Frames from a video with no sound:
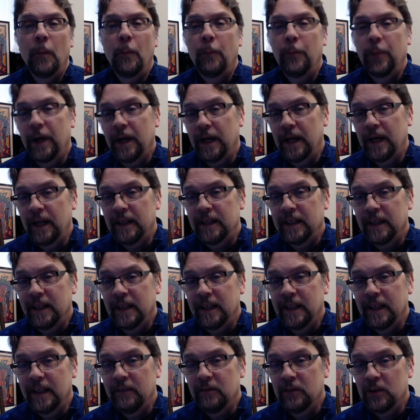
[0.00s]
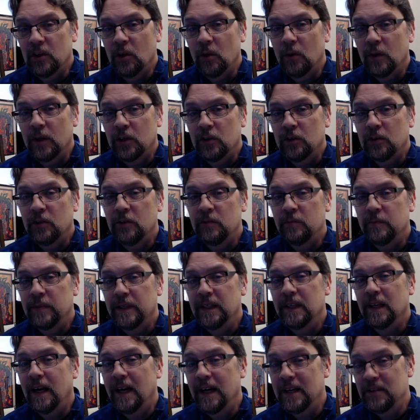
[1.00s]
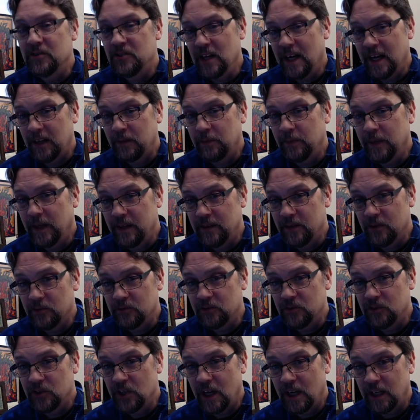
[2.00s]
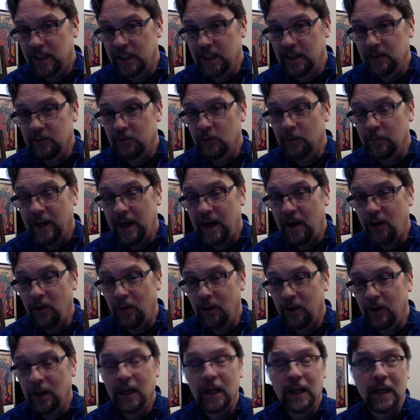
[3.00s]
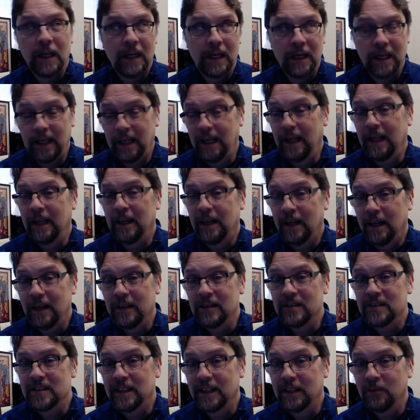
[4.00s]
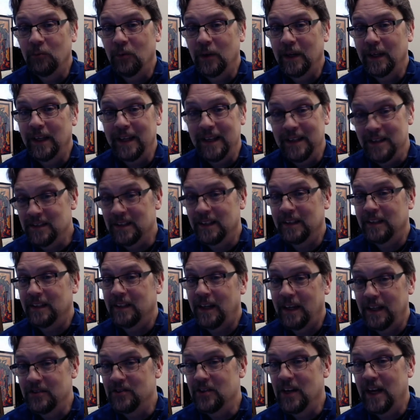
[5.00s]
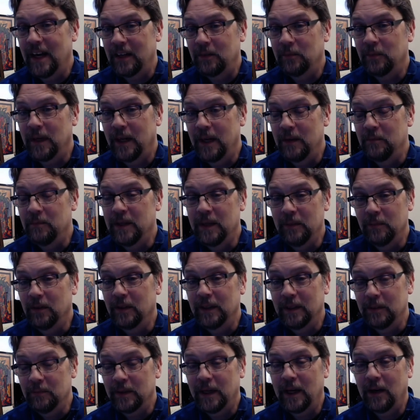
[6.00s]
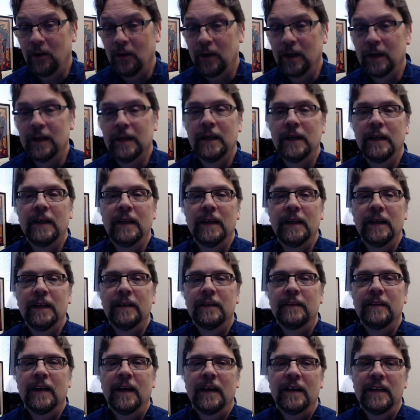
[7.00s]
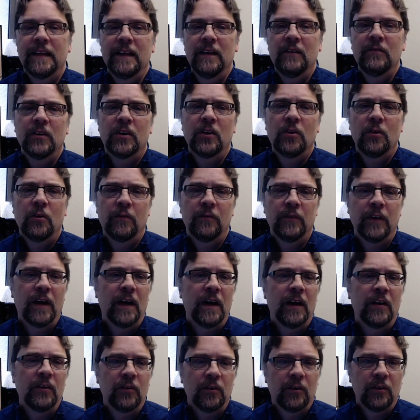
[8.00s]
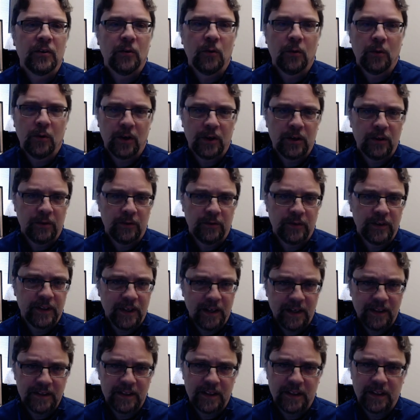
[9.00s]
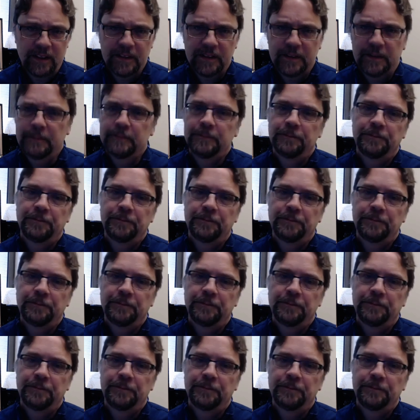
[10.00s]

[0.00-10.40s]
but even though it could be hijacked by those jockeying for power, and honestly, what isn't hijacked by people in power, the idea of a code of honor or code of conduct